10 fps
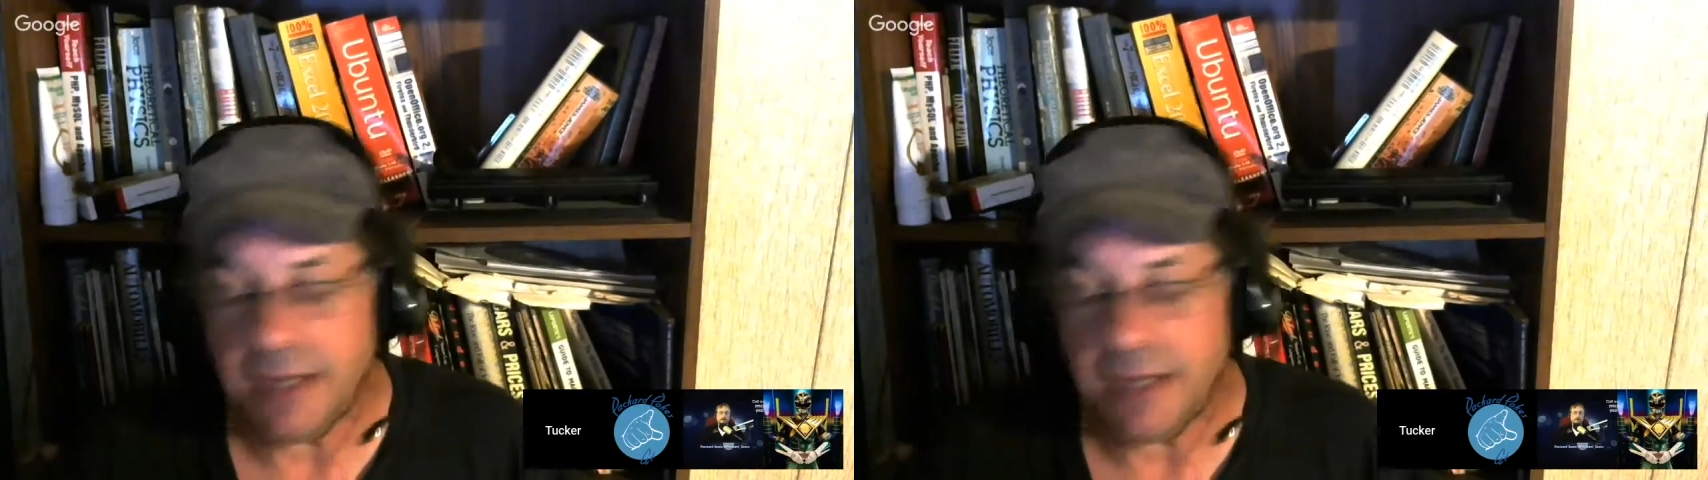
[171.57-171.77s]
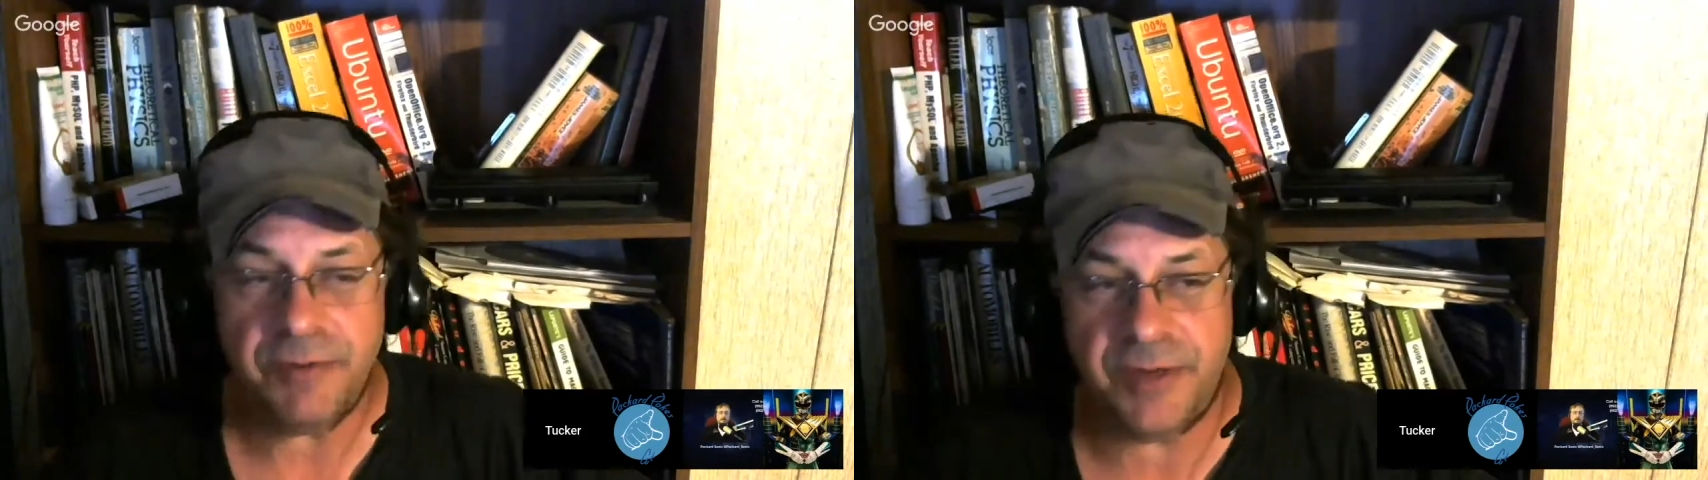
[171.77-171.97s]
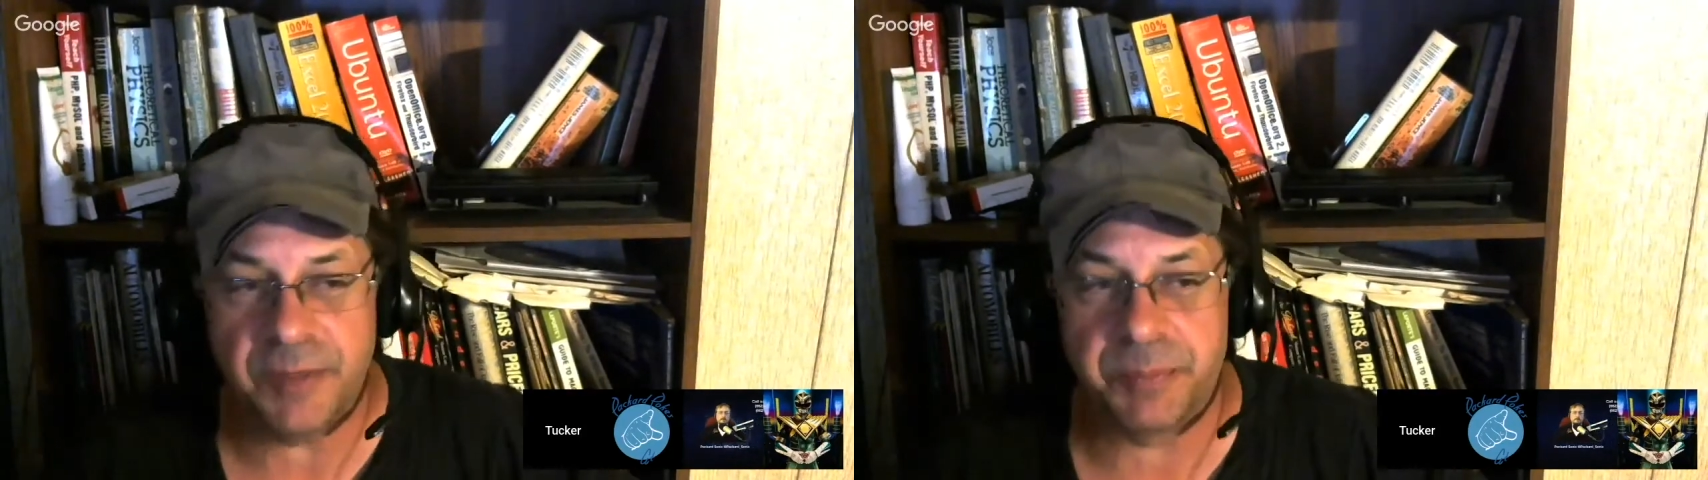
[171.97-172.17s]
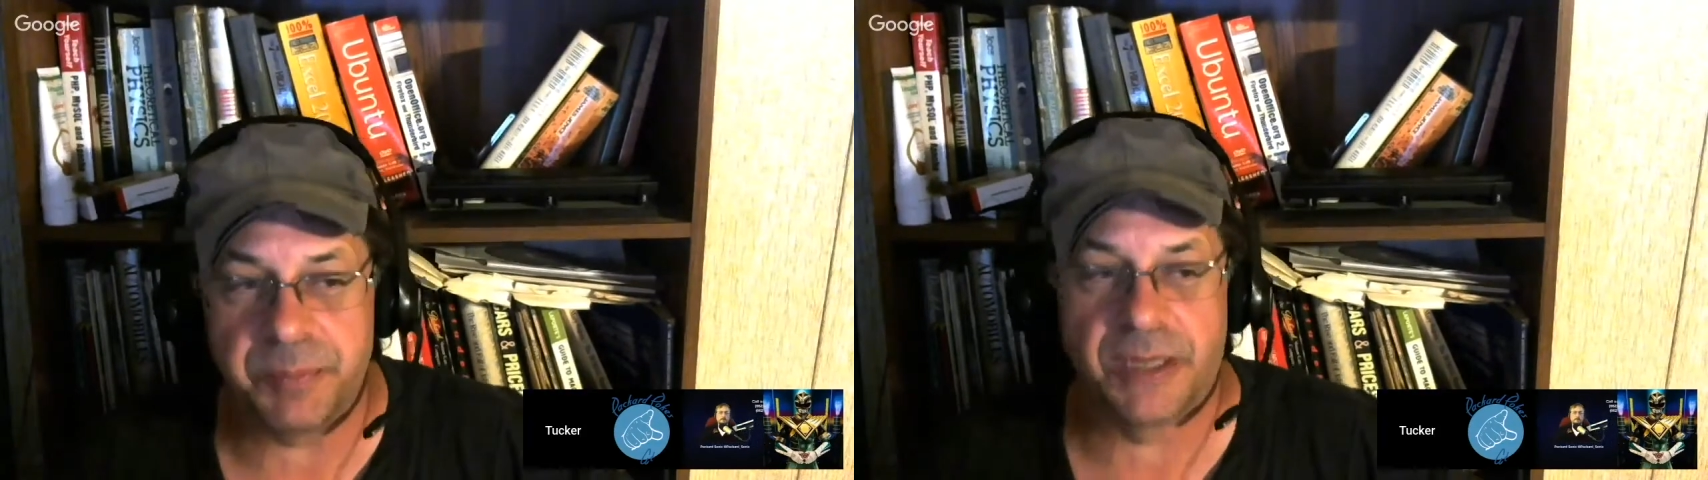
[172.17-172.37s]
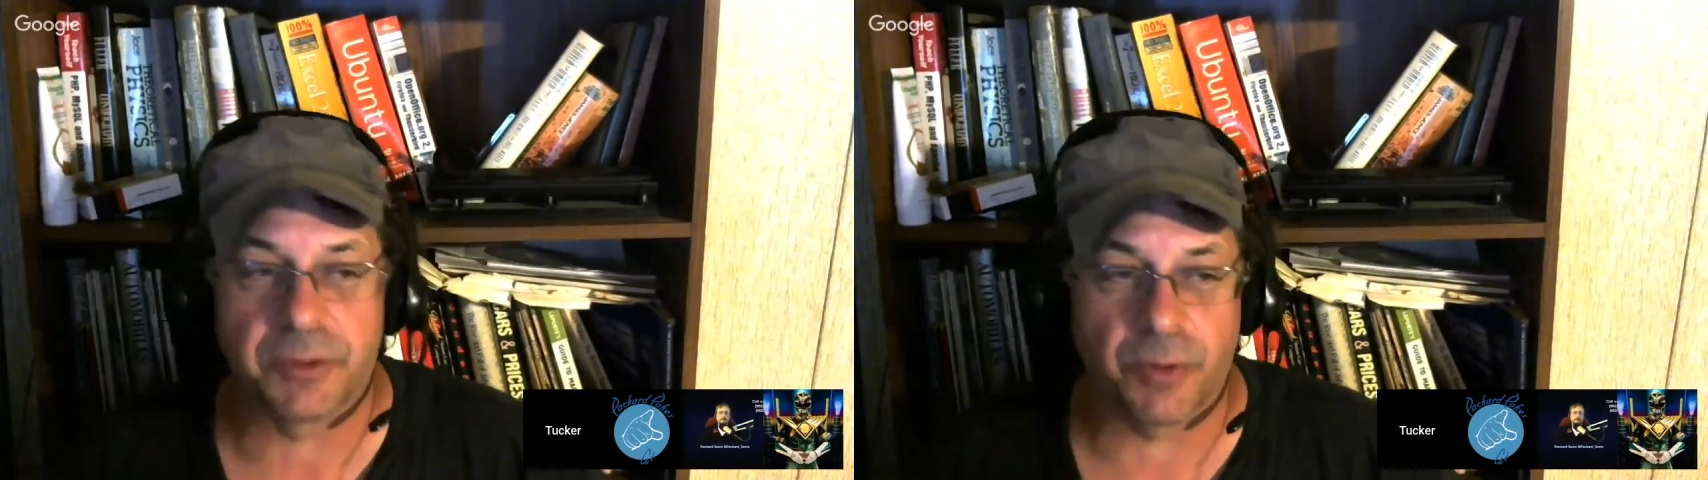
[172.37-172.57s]
Even if he'd
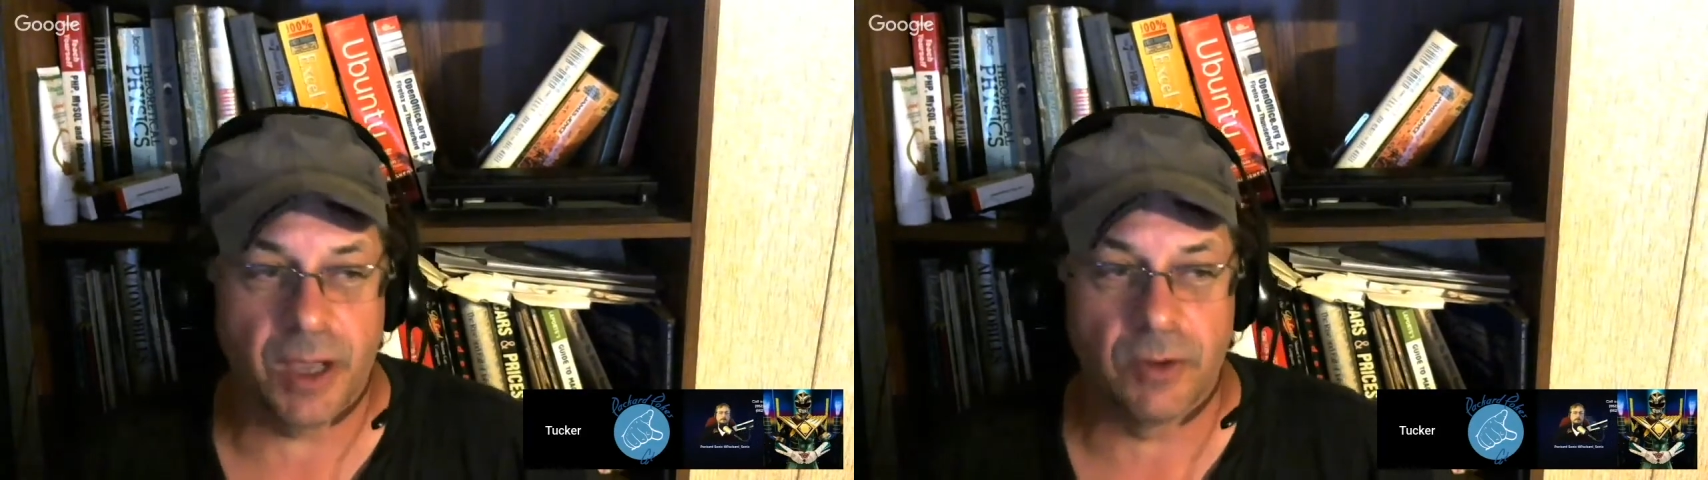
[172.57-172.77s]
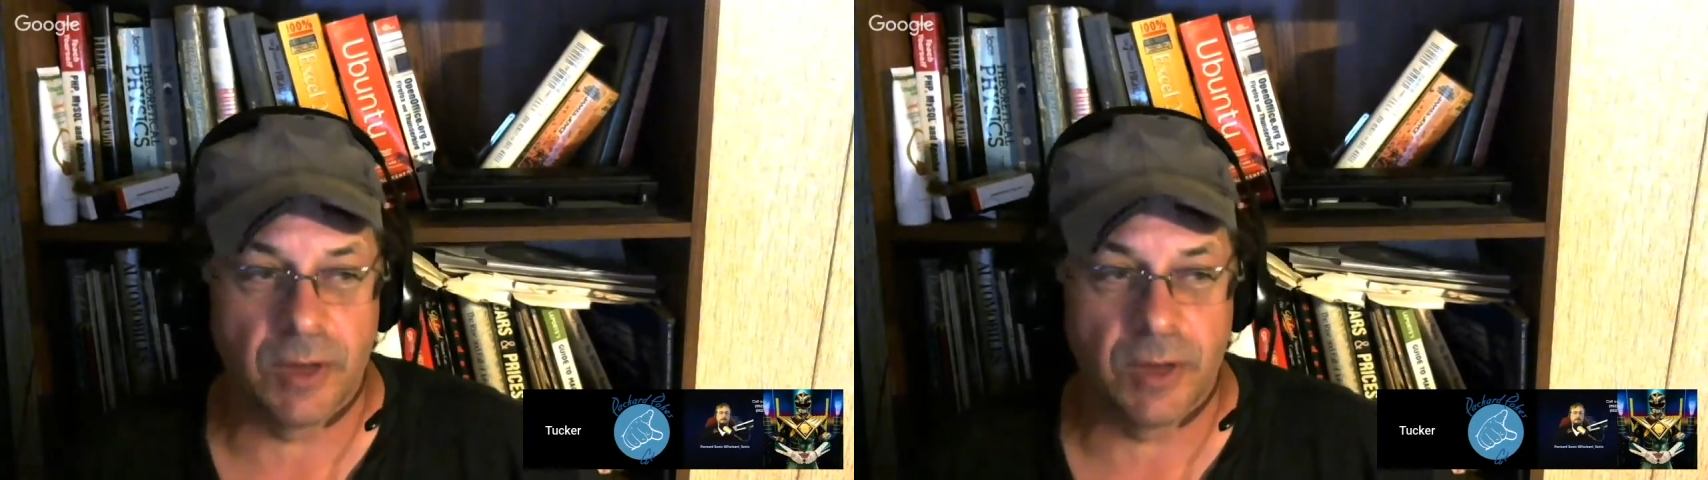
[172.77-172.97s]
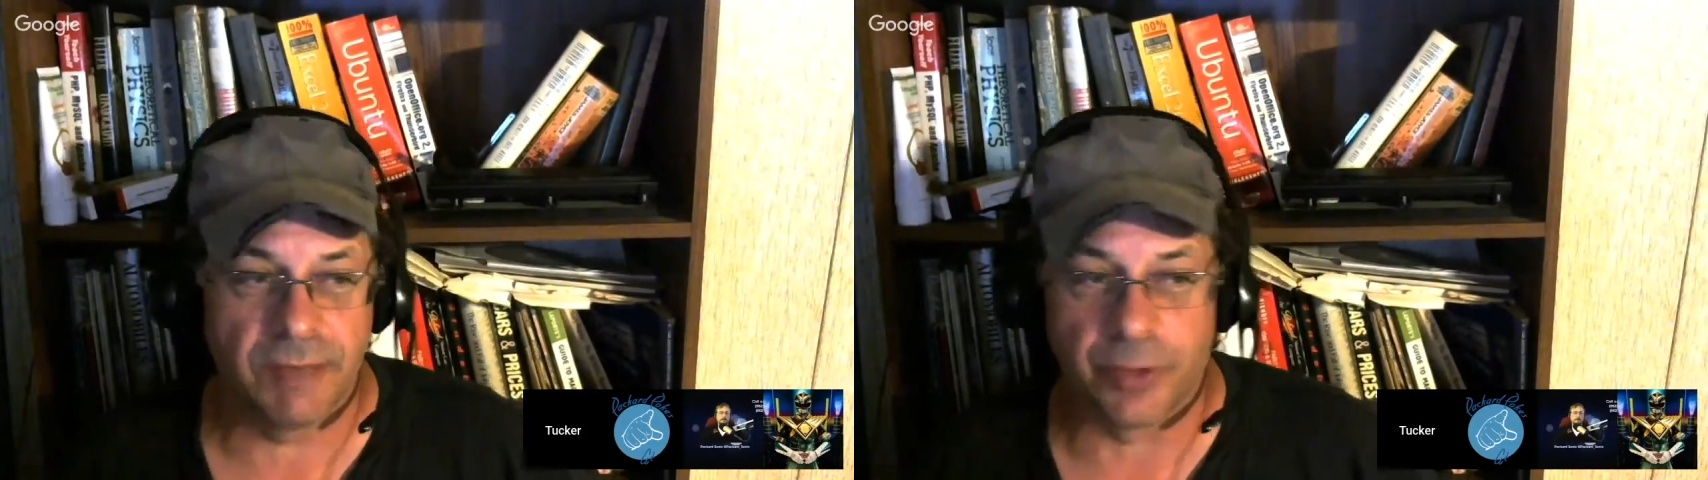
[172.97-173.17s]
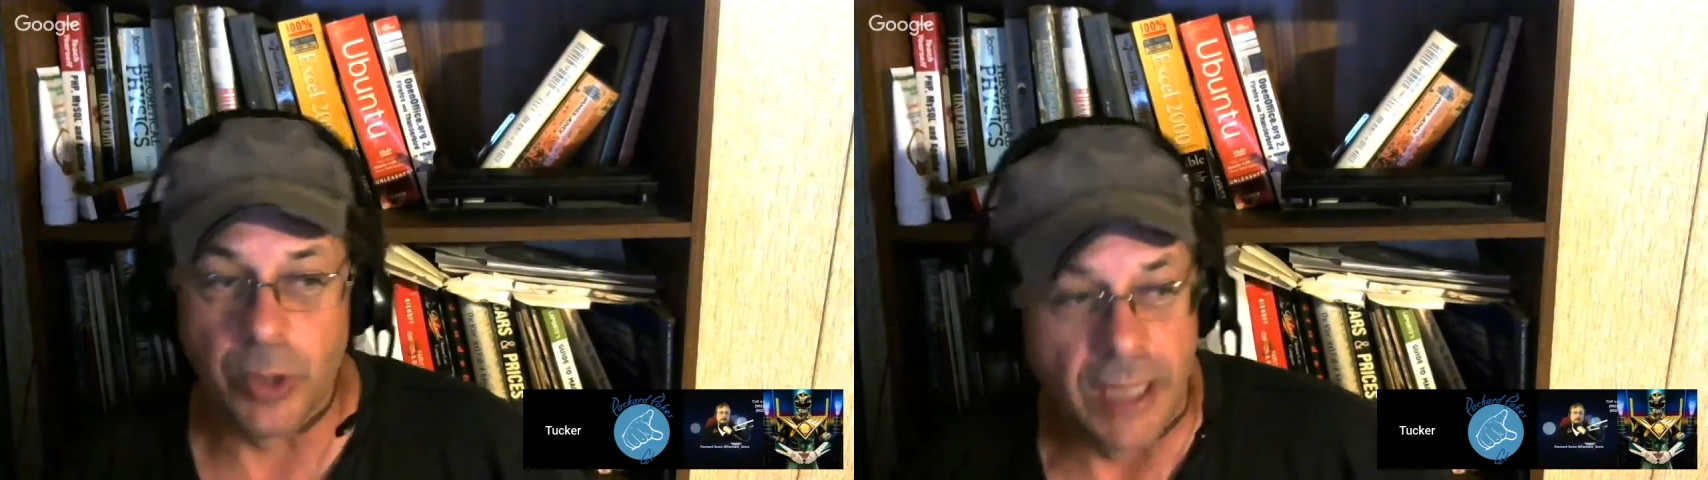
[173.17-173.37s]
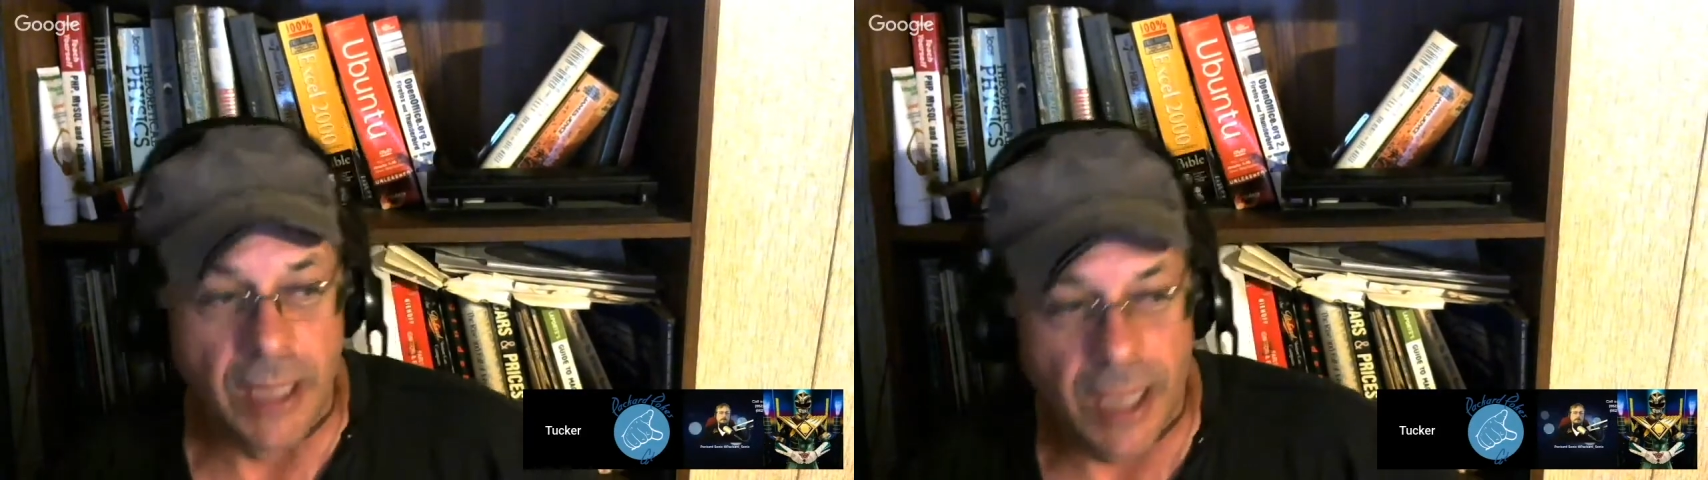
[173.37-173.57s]
been at ground
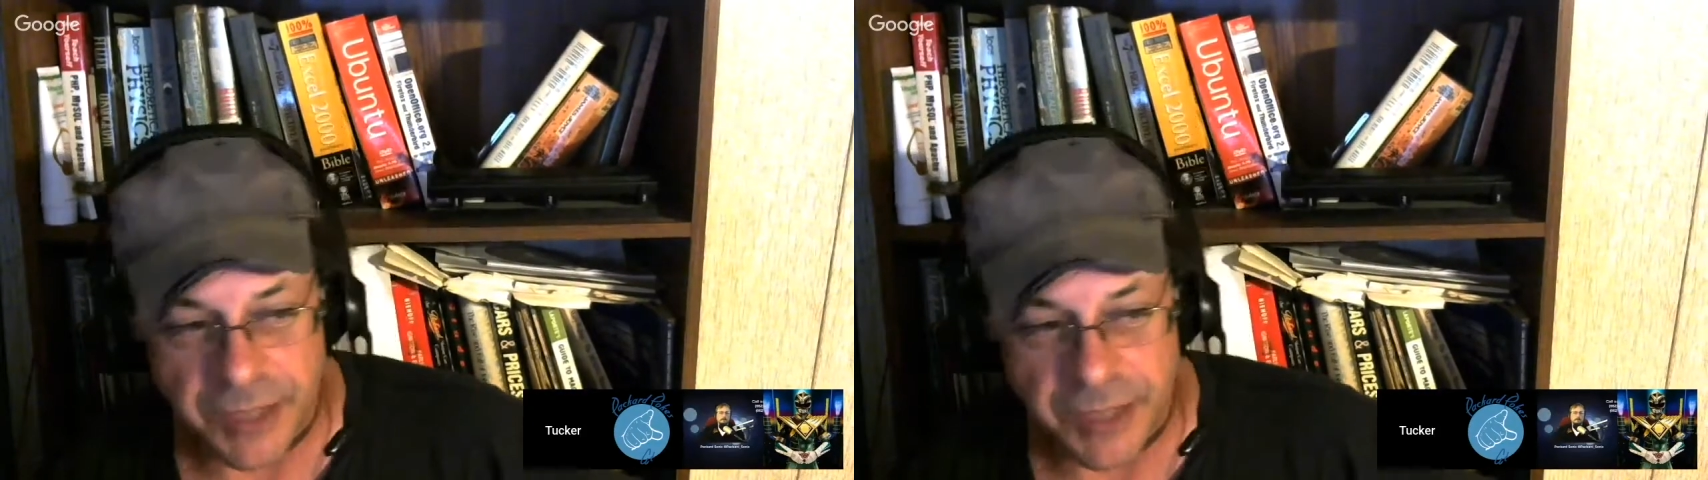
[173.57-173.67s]
level